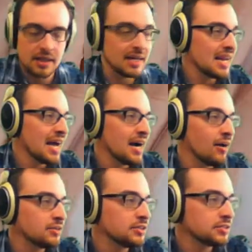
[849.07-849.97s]
And
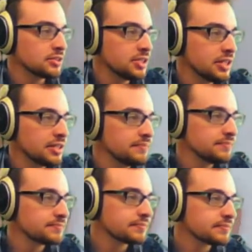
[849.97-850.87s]
now, as you can see,
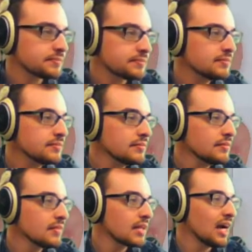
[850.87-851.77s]

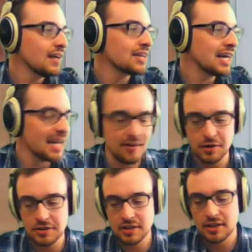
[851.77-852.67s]
I've got
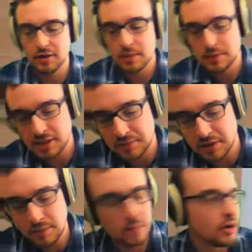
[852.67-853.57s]
everything covered up except
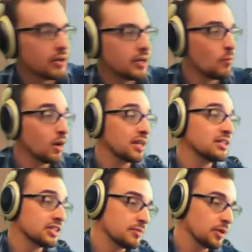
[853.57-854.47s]
this middle part. And what
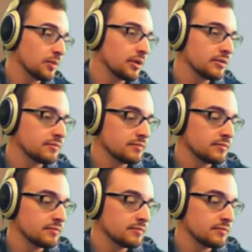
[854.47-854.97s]
is this middle part?